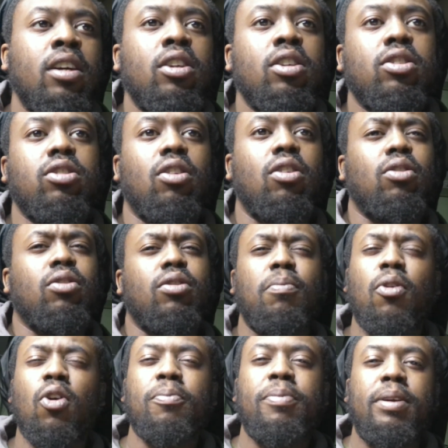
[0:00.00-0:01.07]
So the
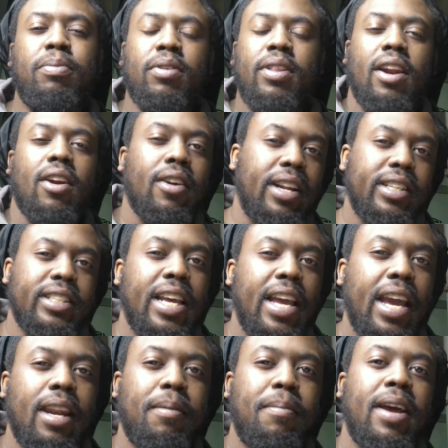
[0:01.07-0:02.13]
more people that are into
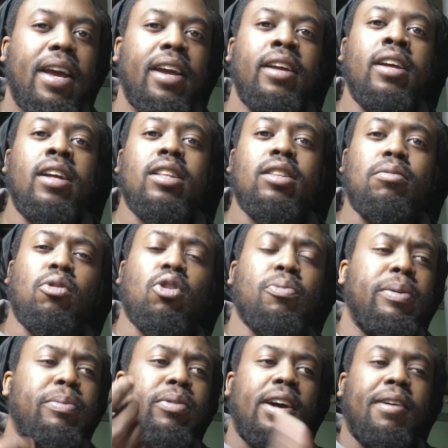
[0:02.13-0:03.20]
anime, the more
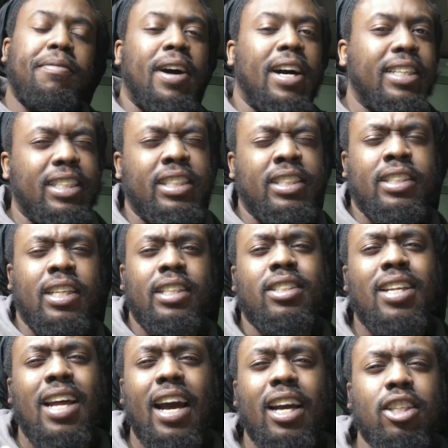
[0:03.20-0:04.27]
people that find these sites
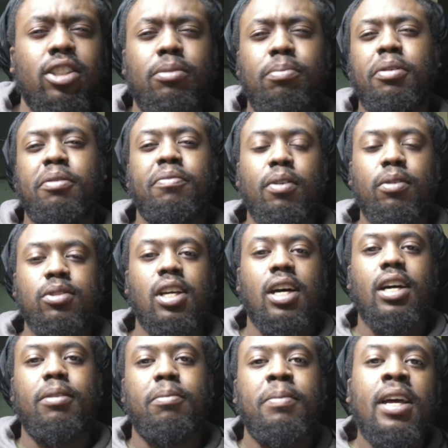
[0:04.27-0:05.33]
to actually put votes on
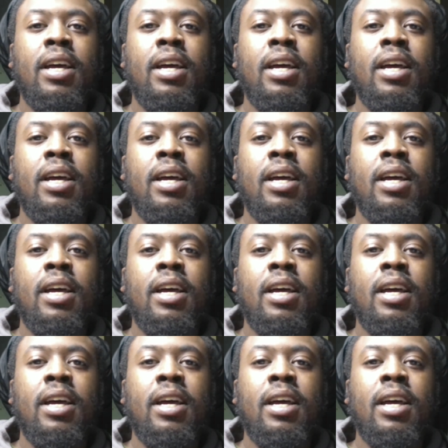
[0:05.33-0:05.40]
them,